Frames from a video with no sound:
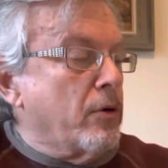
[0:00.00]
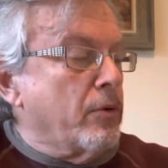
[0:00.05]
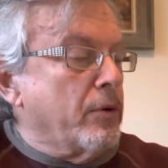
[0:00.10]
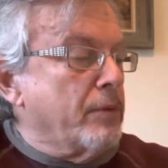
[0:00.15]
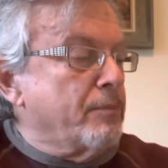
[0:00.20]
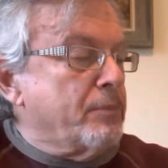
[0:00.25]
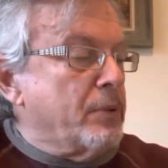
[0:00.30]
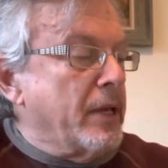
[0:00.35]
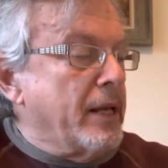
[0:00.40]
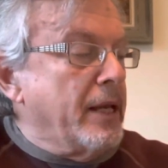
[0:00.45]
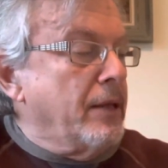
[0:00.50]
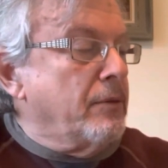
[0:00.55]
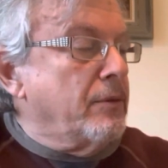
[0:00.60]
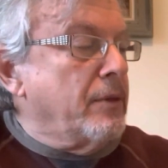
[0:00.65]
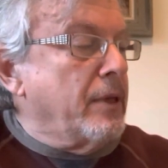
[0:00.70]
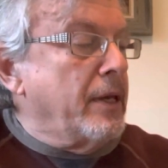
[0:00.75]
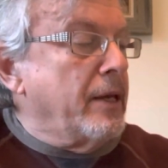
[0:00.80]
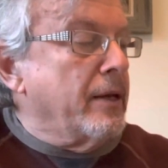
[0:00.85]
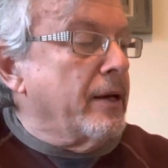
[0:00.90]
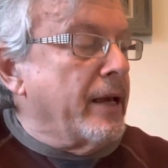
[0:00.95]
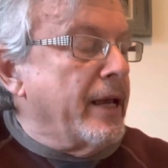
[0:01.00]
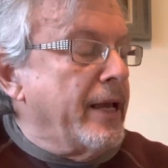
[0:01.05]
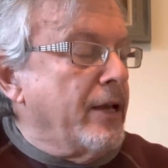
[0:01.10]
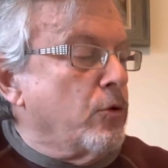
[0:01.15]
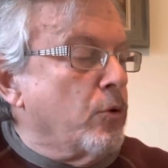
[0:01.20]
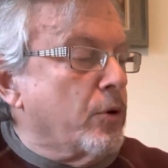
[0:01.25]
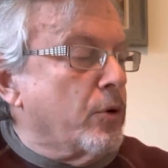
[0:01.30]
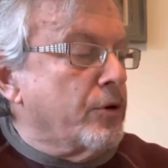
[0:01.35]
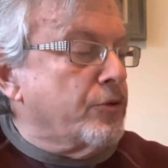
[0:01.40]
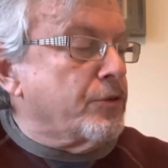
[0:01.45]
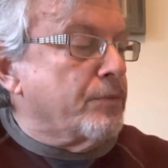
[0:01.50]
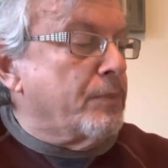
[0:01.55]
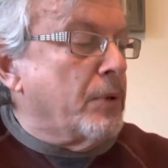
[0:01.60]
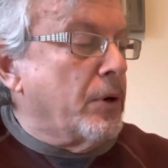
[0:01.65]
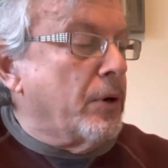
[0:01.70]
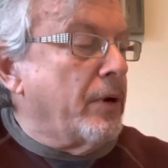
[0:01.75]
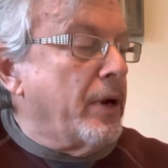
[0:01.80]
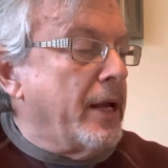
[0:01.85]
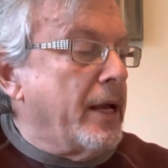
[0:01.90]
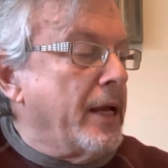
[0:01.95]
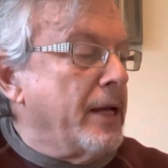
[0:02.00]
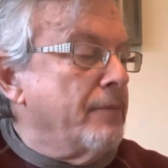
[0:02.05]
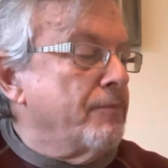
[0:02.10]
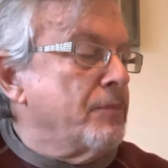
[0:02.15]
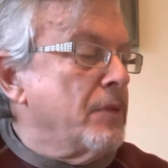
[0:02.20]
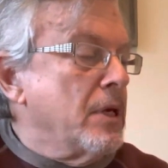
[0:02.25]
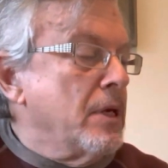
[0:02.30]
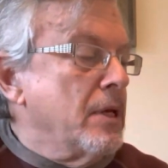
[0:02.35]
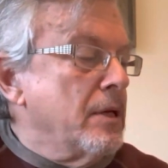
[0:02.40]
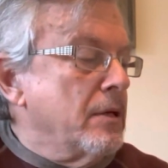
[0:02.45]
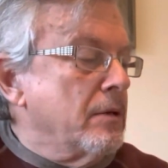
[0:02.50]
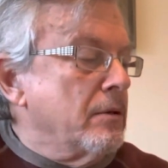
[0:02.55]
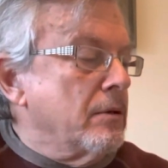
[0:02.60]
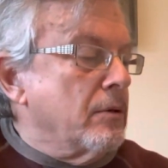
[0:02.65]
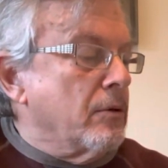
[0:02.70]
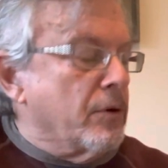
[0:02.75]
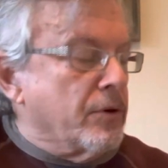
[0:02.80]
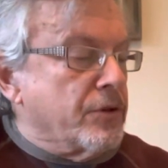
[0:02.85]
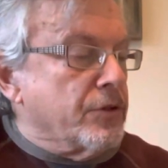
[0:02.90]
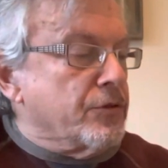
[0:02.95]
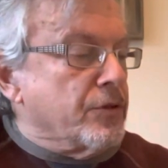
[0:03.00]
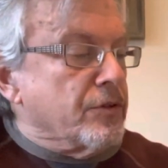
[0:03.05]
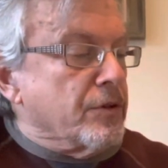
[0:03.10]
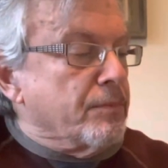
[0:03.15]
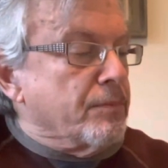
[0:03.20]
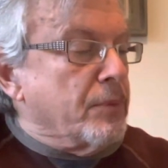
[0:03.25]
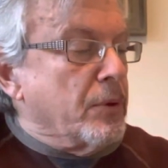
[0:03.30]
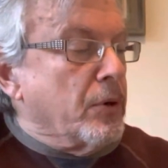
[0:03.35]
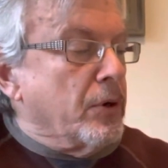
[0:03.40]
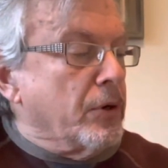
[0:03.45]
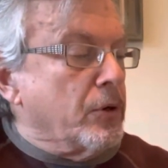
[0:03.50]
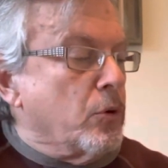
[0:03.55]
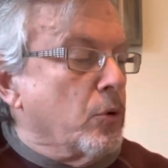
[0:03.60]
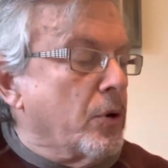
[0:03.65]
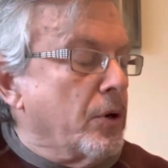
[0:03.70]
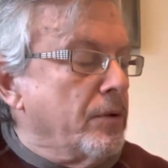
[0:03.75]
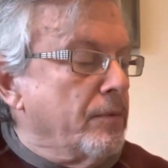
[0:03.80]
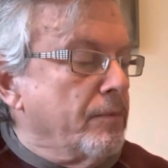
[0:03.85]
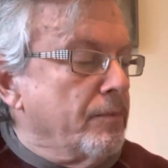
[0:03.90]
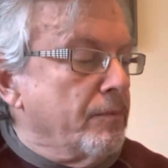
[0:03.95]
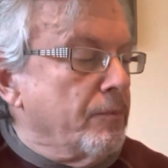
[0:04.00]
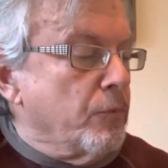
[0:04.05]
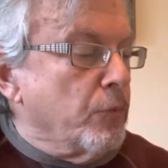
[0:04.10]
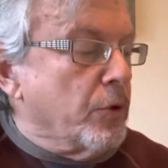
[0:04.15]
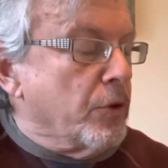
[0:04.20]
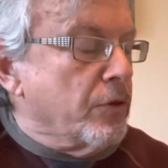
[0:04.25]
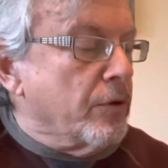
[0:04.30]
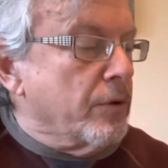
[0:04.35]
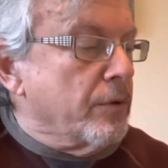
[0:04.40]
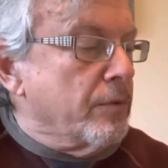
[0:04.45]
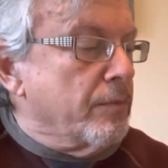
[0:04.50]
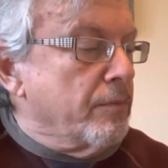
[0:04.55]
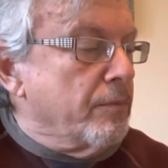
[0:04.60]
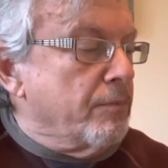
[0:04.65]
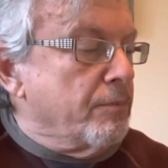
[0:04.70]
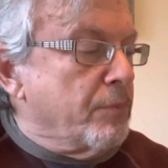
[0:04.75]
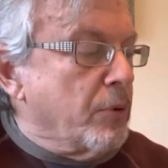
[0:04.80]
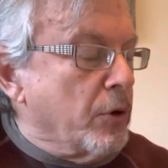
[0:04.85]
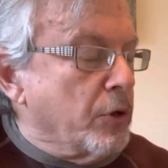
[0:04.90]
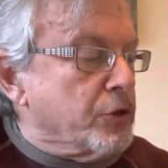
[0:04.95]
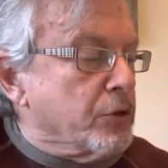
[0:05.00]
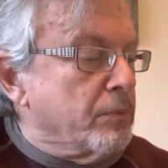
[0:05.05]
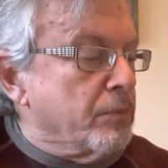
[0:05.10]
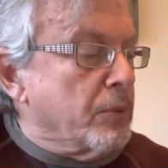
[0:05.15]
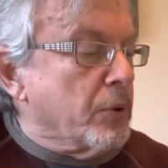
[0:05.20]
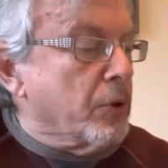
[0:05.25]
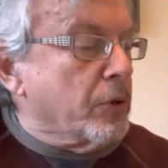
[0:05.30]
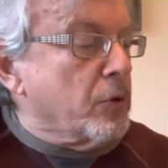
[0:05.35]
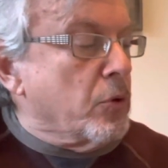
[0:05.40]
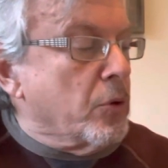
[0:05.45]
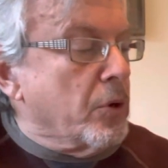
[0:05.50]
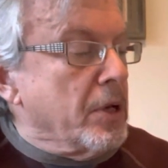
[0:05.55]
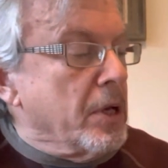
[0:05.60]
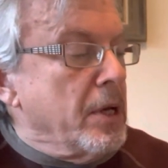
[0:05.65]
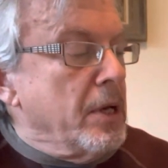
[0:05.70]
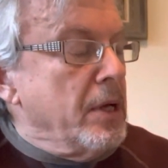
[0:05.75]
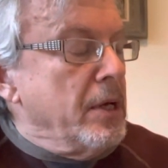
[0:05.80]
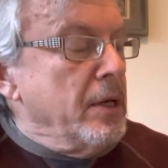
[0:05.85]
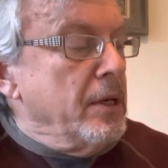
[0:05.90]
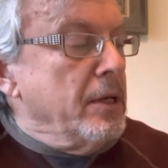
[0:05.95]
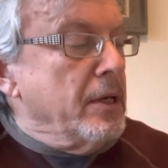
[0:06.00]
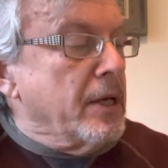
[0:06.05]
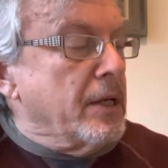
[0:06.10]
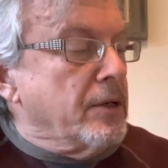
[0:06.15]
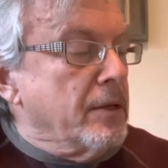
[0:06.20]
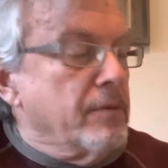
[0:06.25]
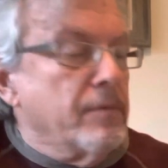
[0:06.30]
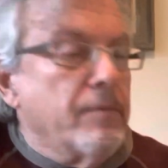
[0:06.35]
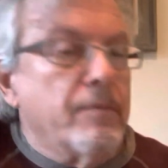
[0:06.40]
playing the A chord as a bar A, or just as a bar chord with the partial bar chord, and